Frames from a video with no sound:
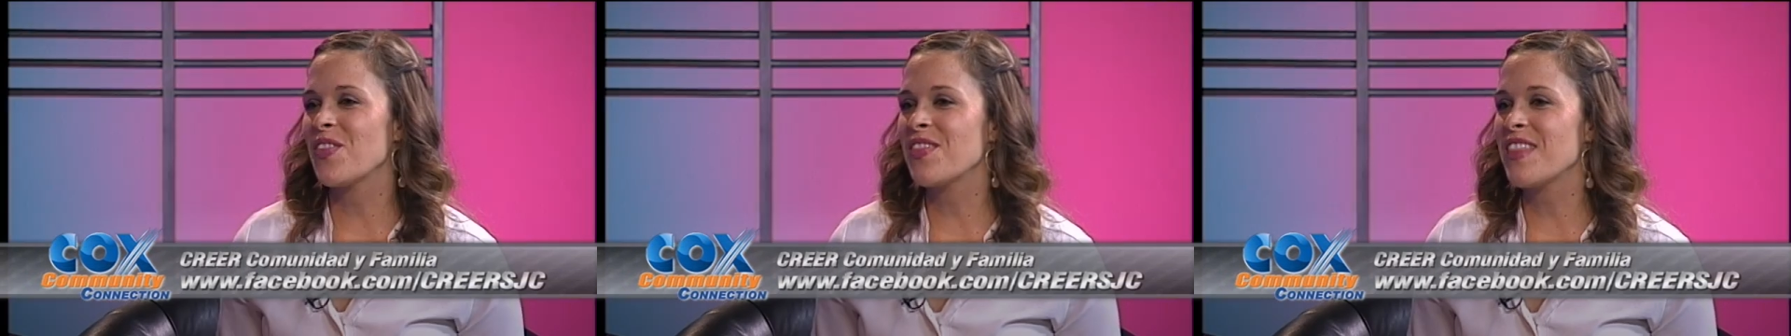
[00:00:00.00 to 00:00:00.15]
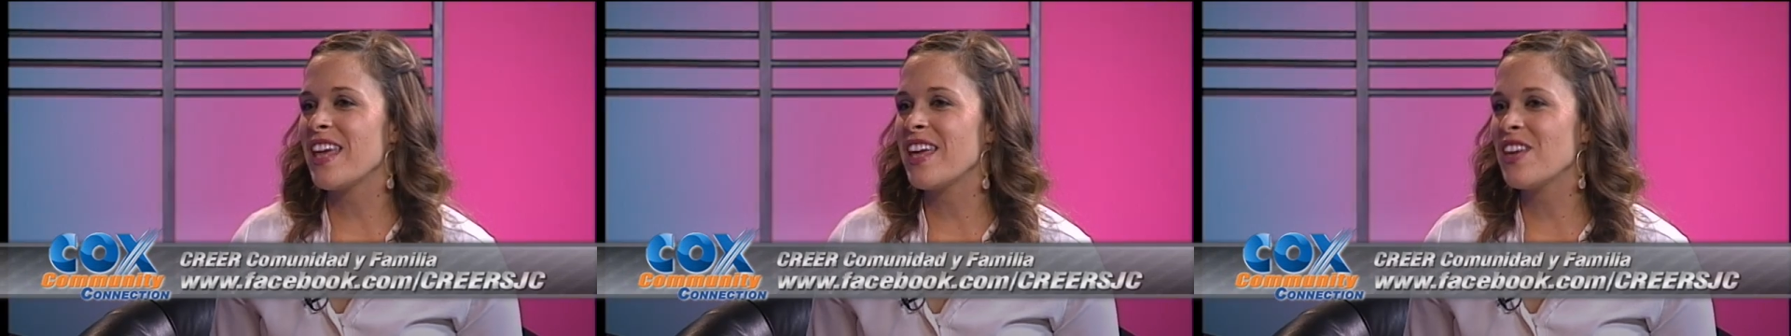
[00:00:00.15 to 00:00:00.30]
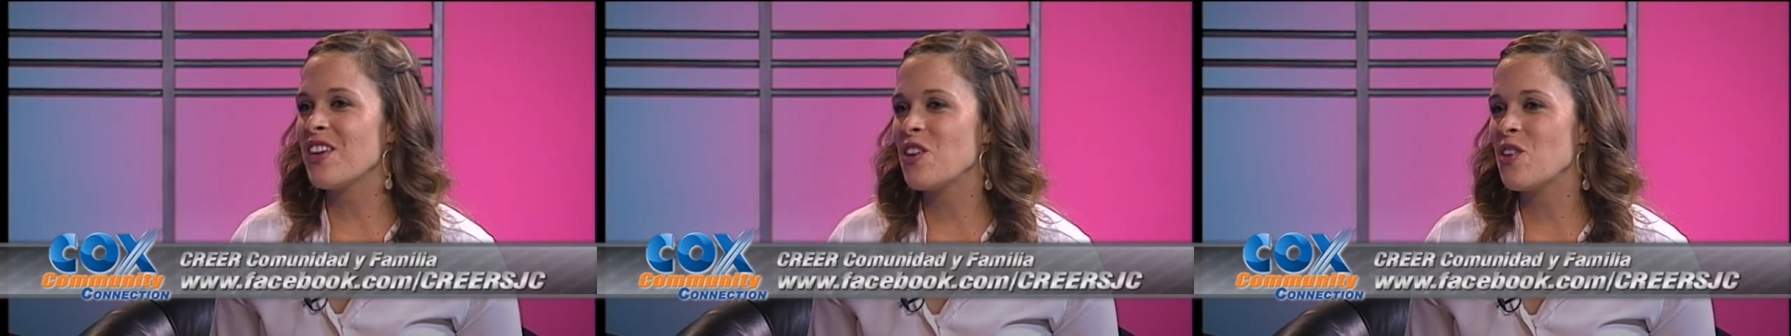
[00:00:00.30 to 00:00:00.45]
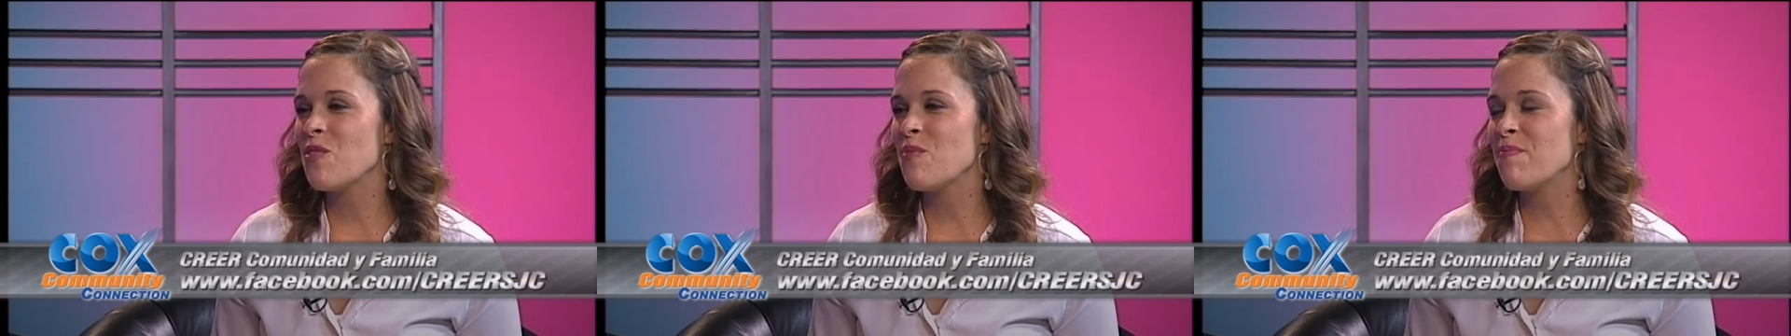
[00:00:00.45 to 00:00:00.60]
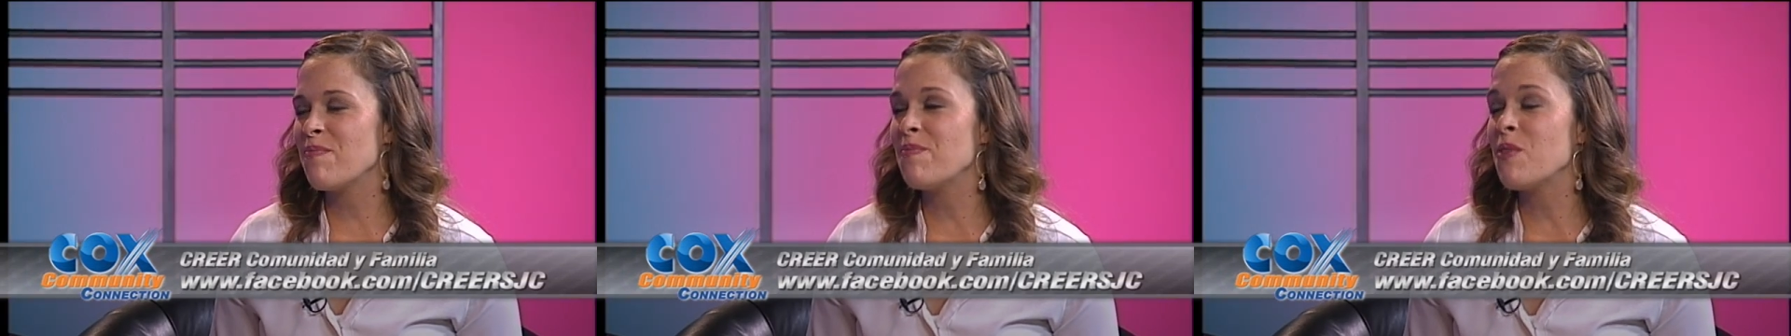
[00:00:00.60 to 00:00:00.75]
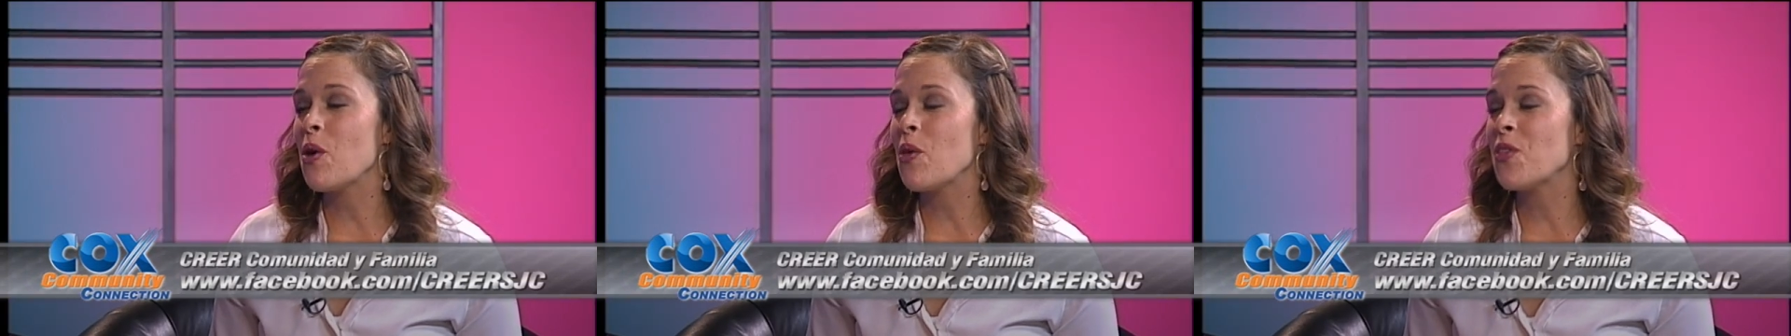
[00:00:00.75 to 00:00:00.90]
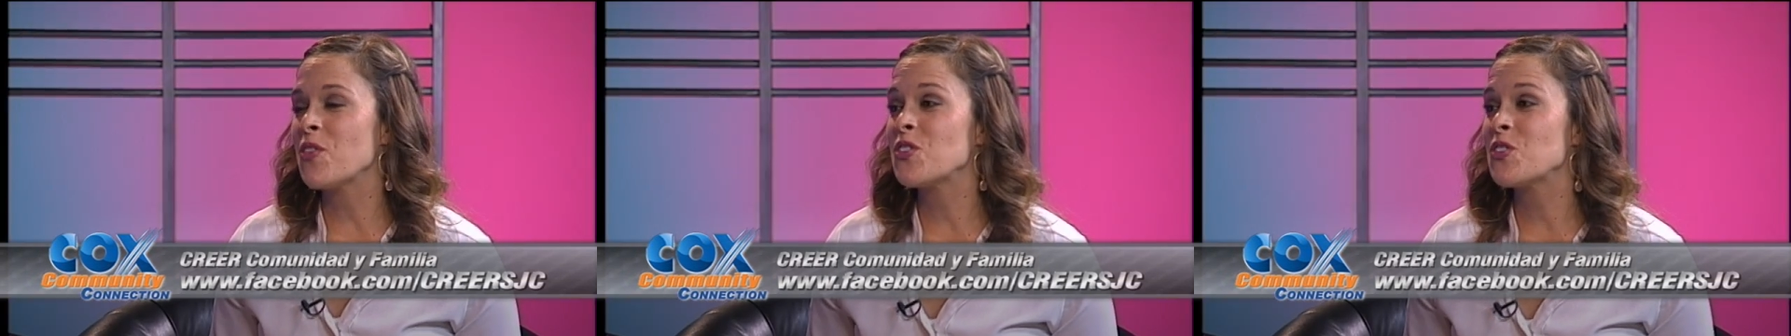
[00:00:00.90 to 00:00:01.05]
thank you
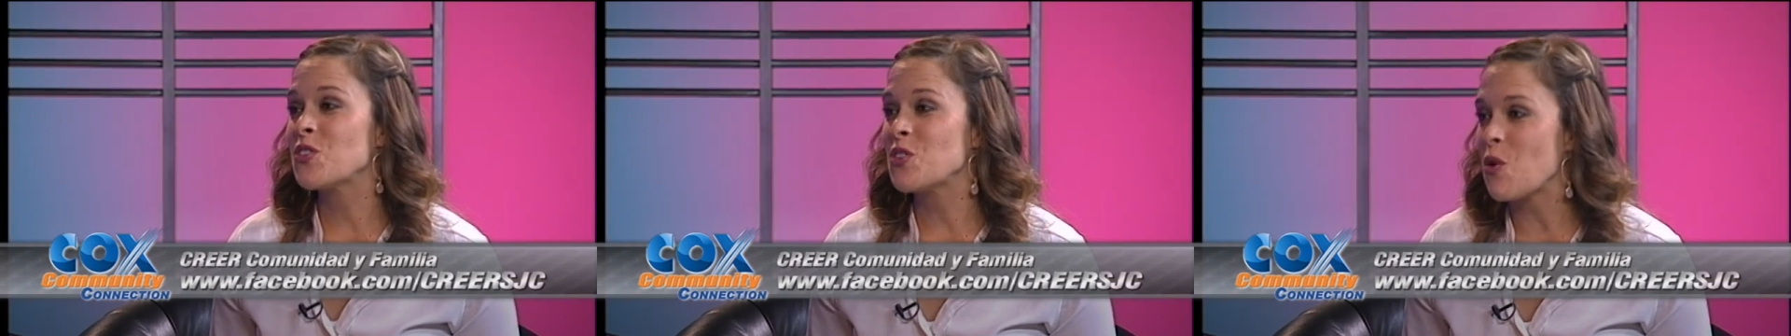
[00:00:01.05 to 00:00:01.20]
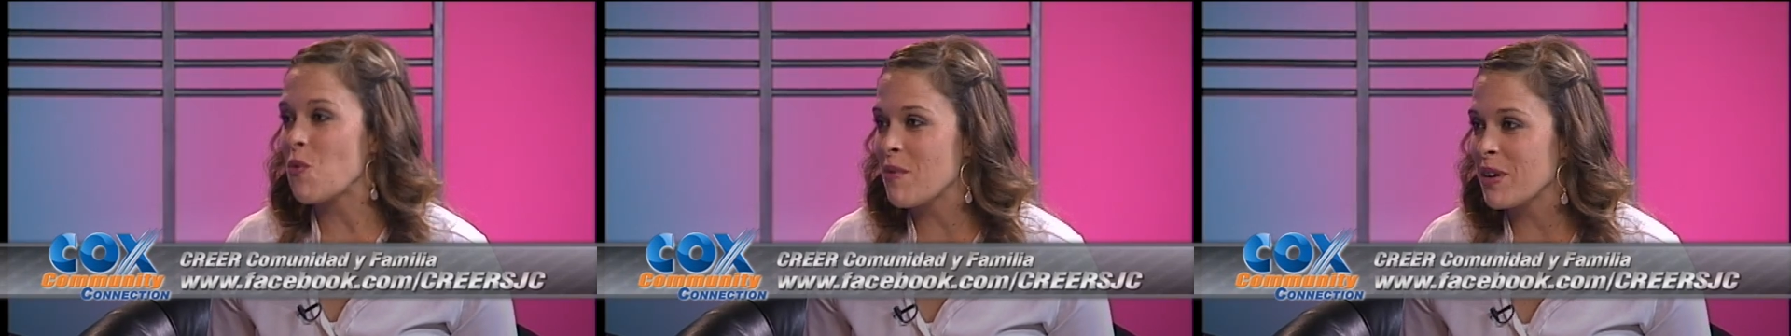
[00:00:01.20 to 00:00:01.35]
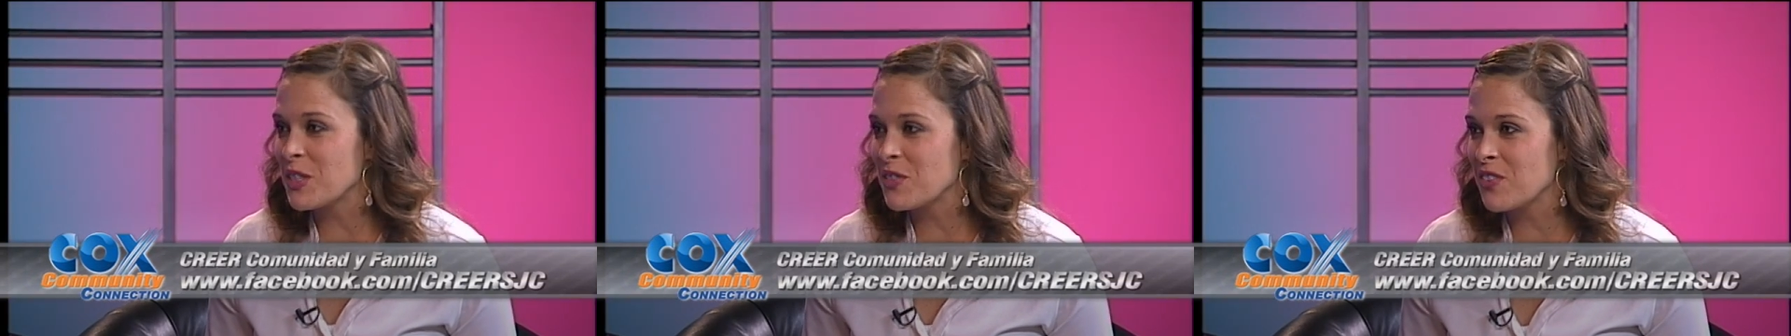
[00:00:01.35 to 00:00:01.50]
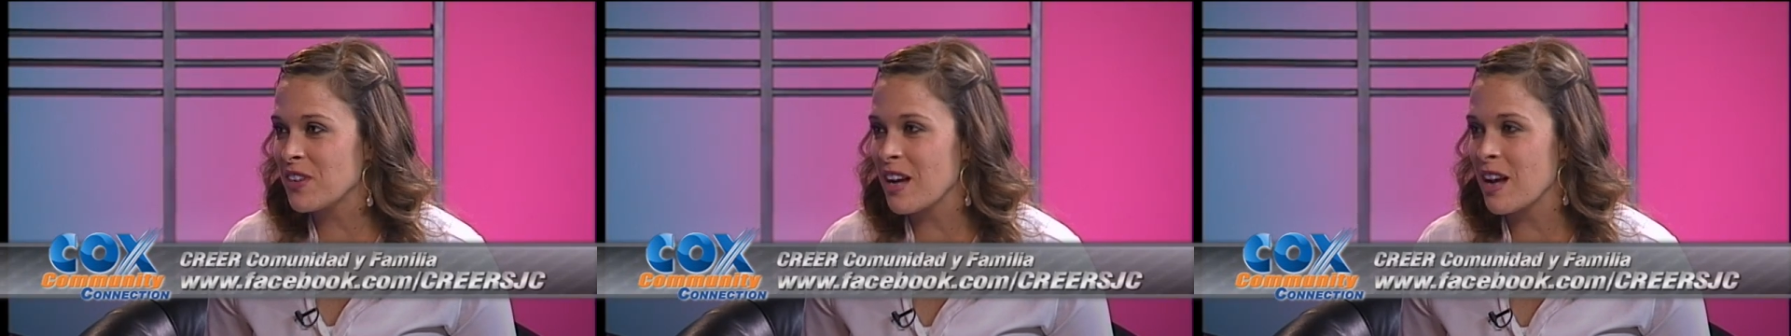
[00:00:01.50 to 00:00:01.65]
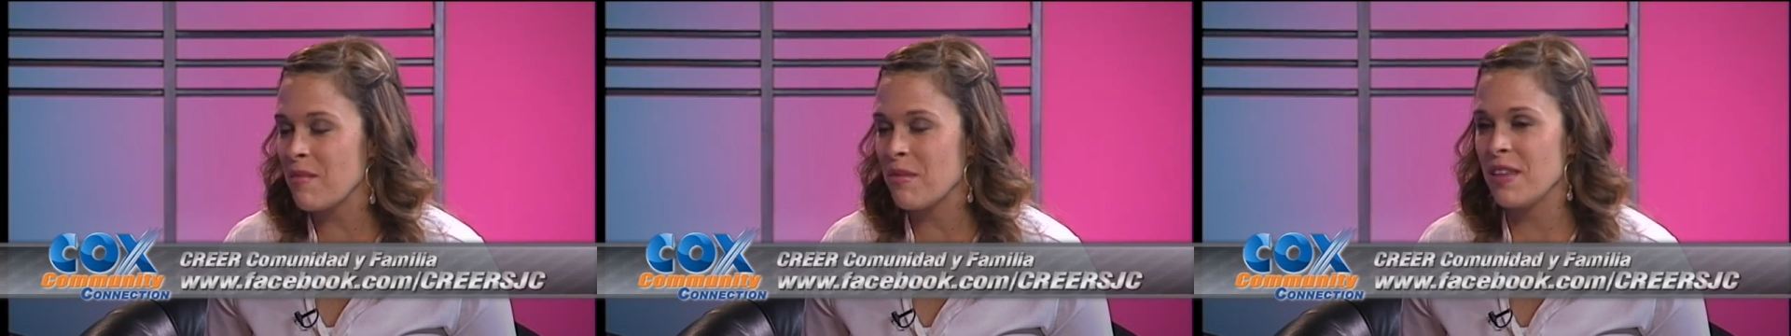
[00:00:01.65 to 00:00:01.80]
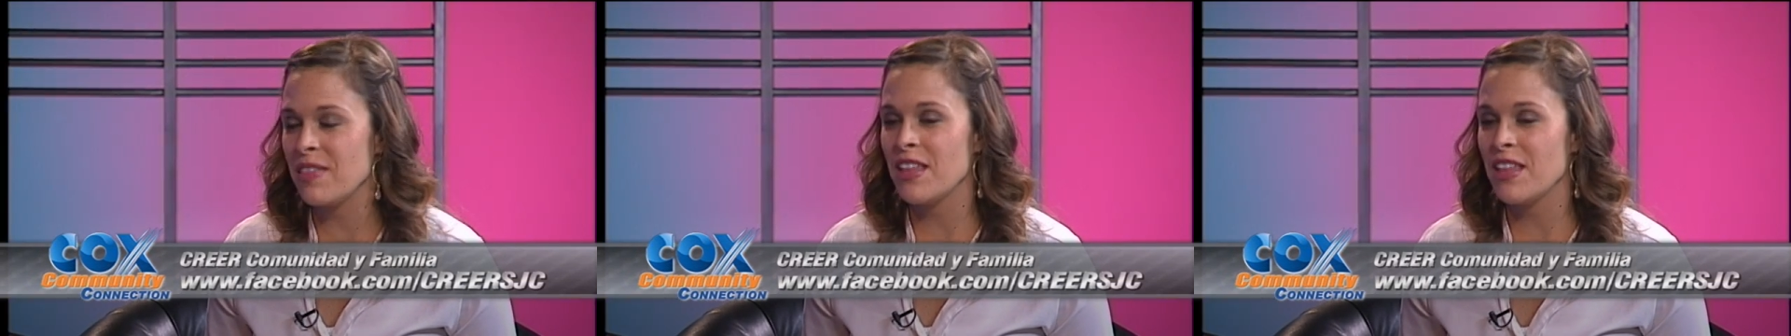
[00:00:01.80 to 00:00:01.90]
both so much for coming.